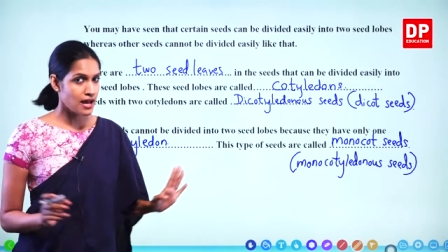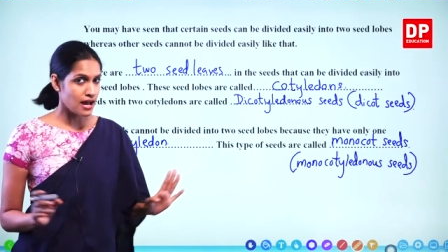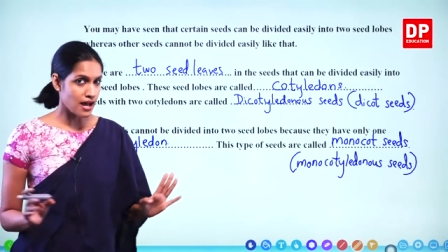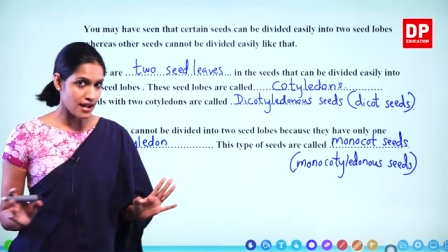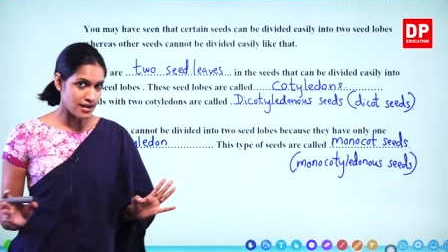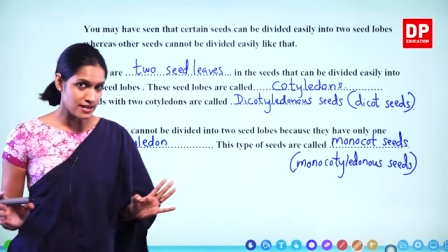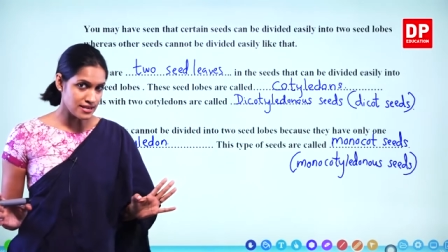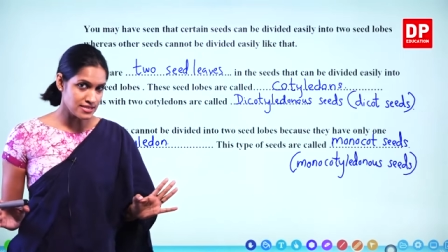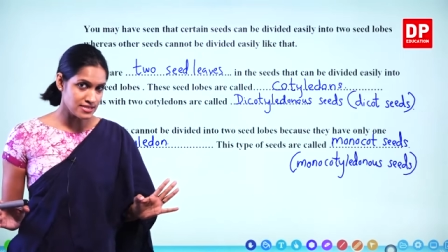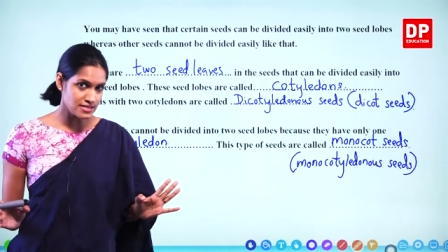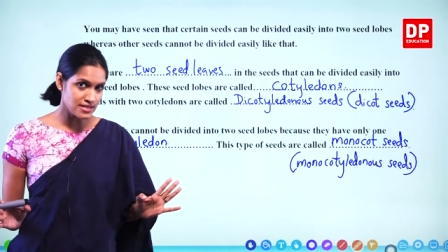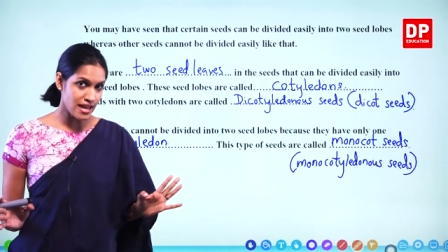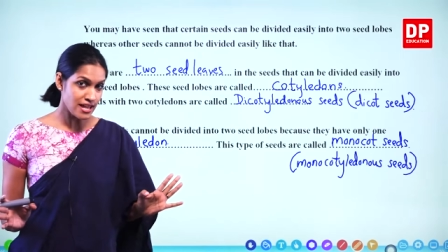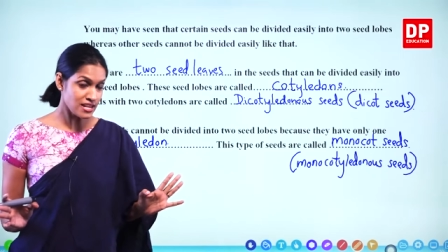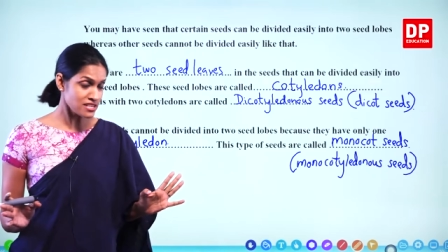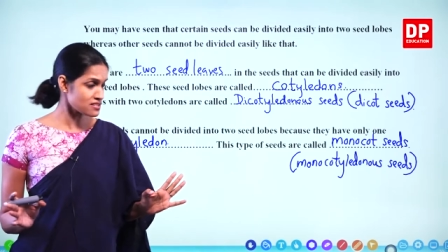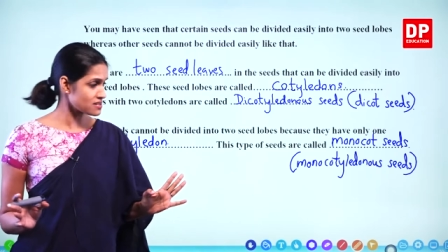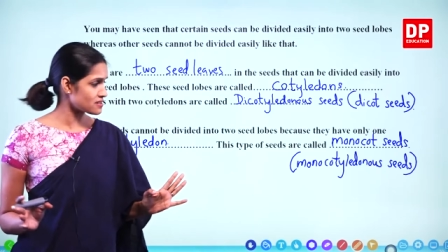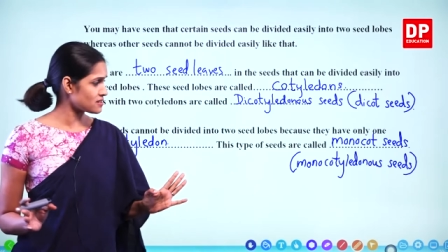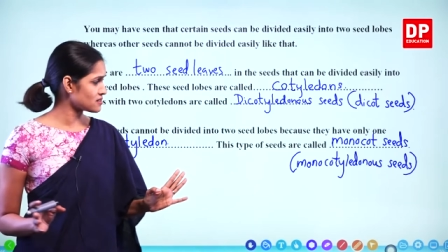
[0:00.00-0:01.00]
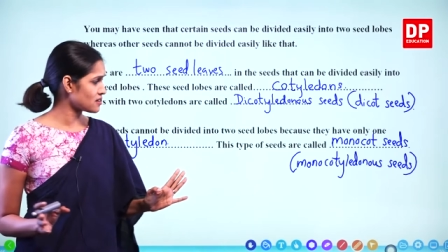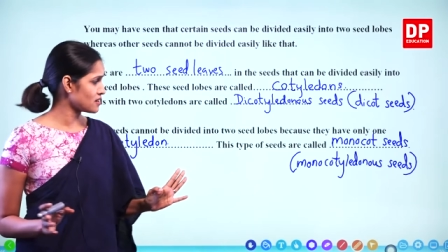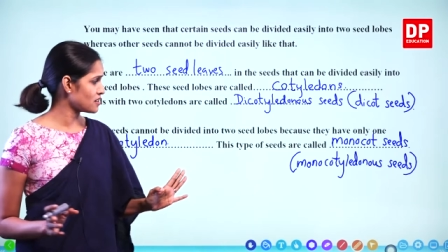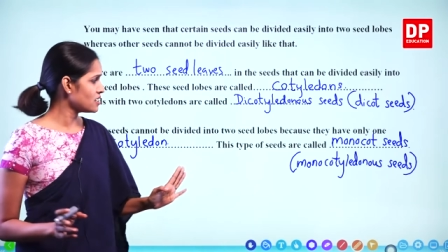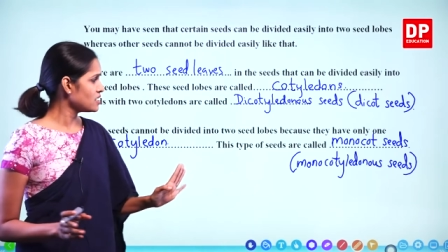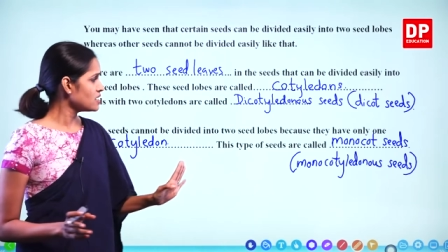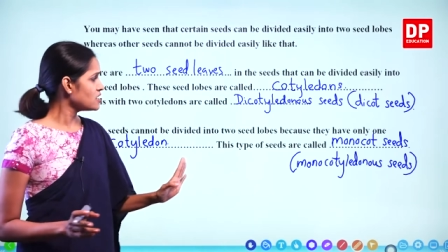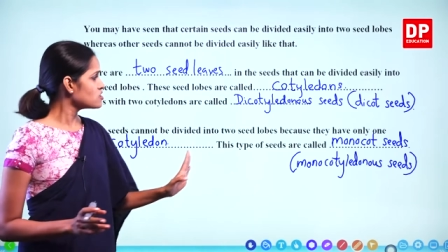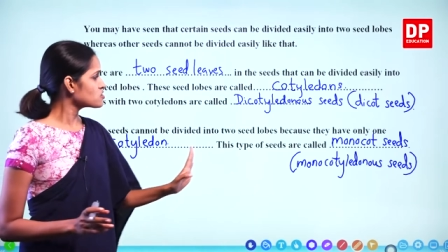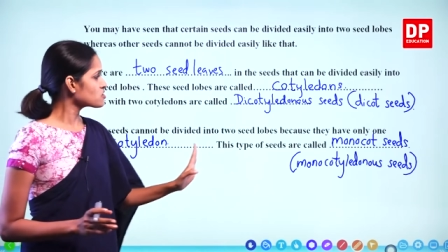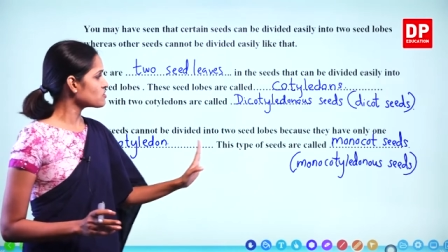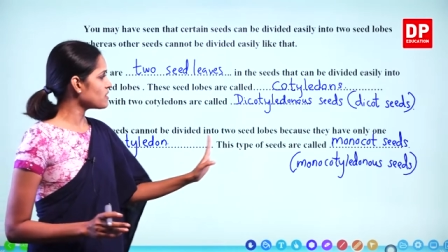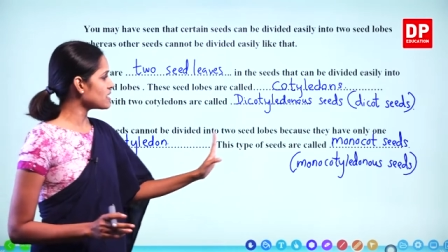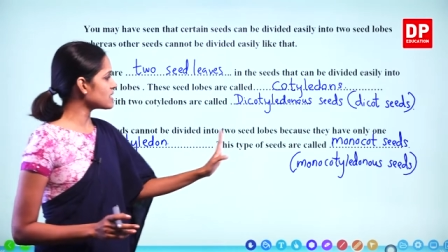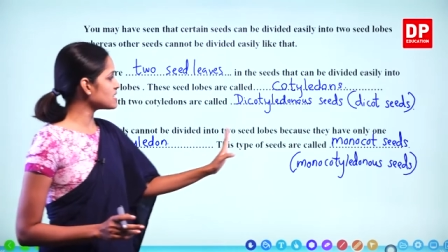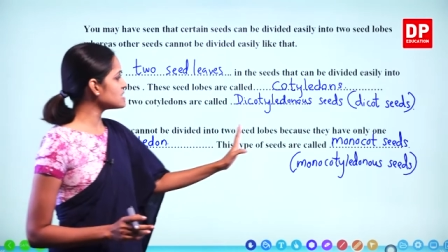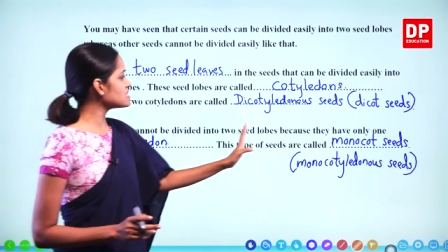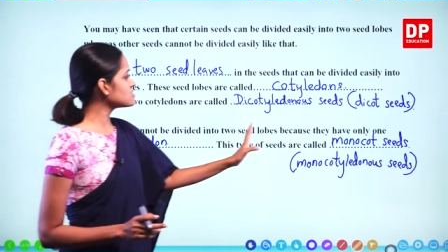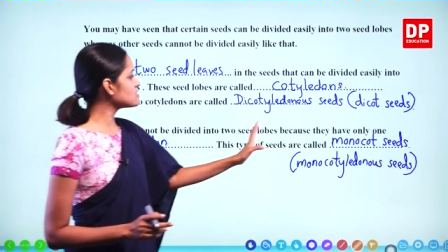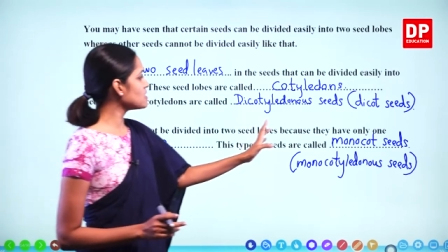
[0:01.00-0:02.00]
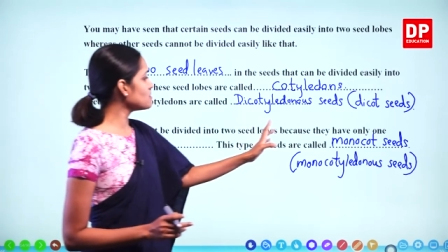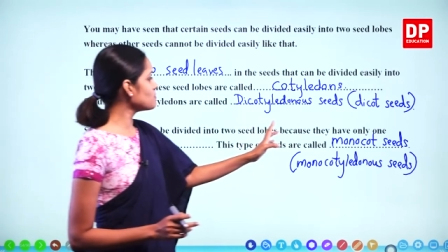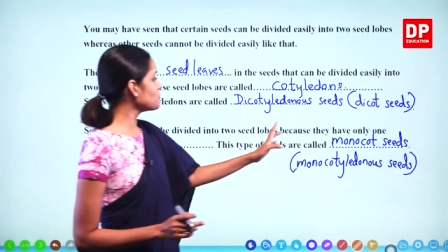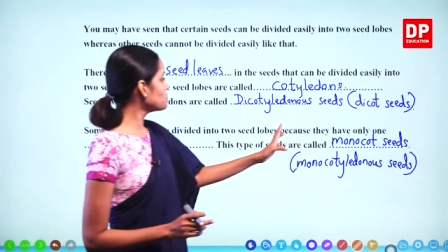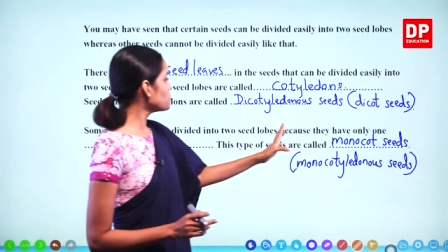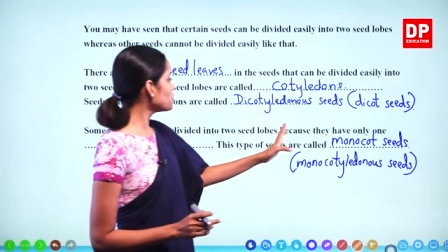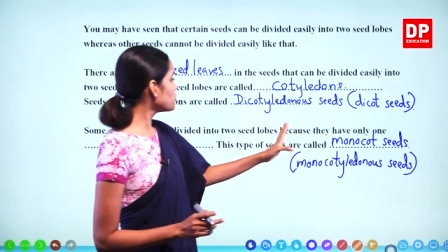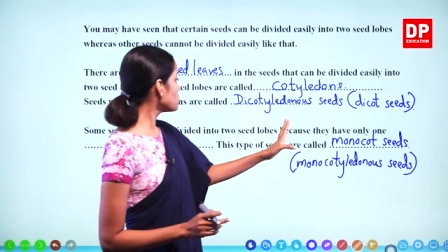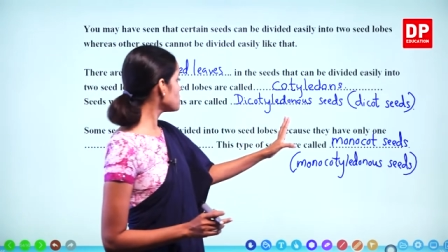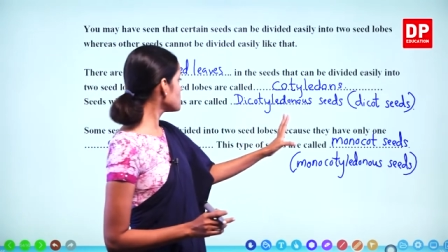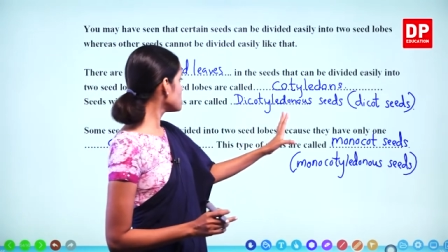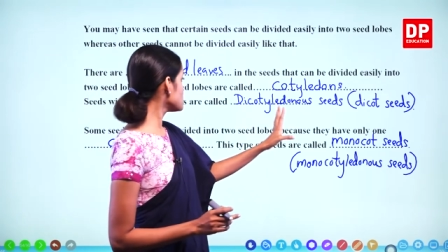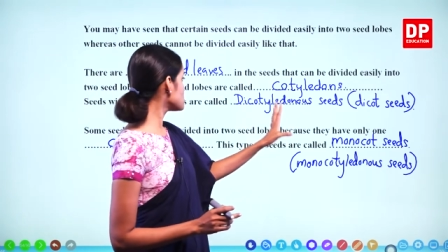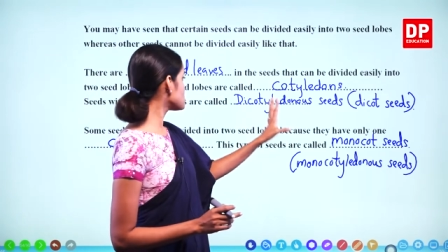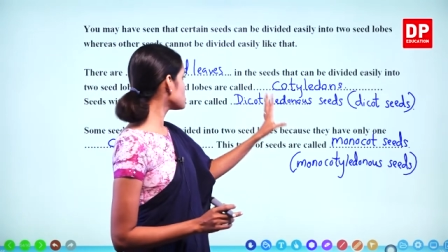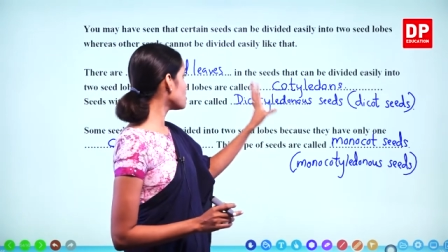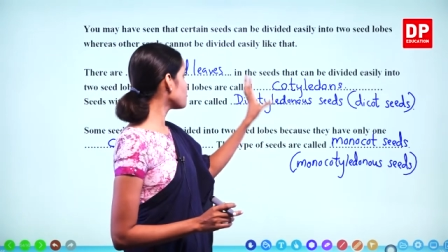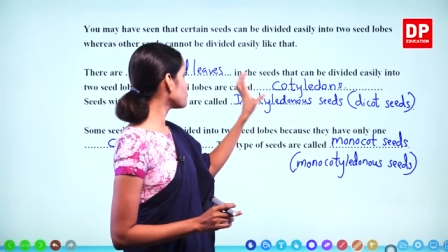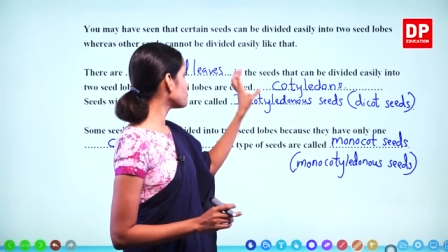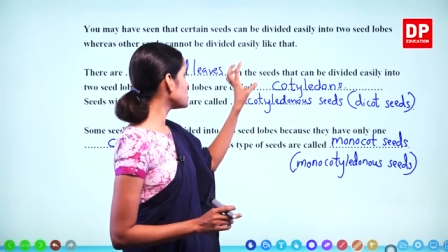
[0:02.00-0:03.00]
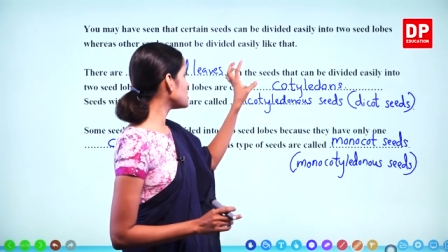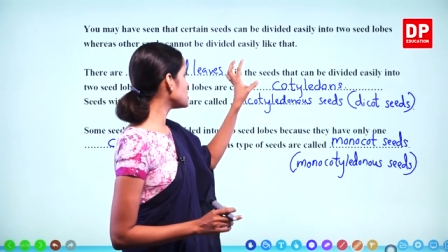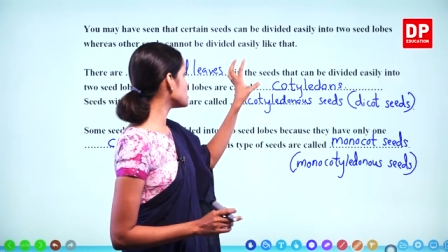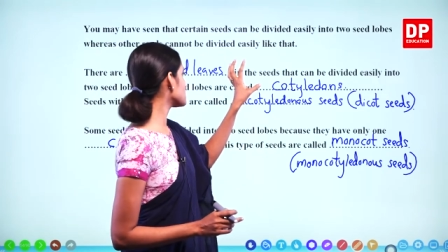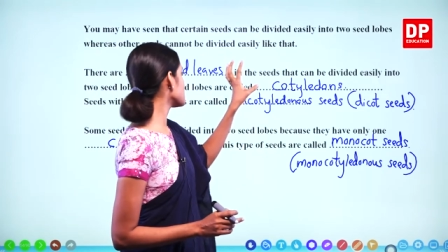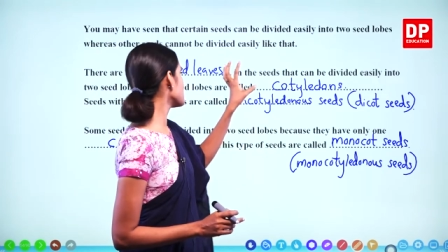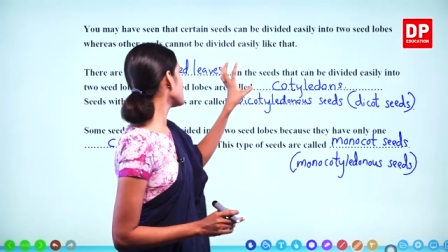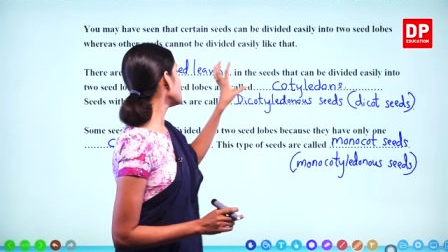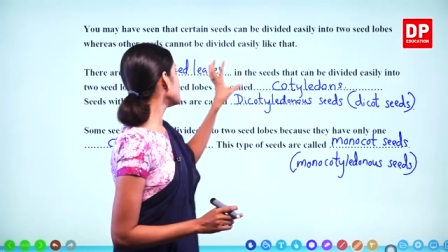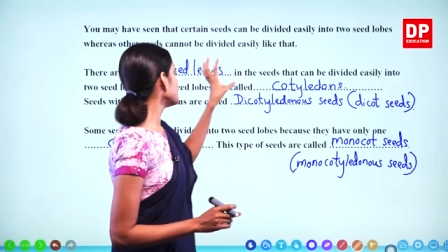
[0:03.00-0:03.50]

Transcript: Understand, children? So what is the importance of these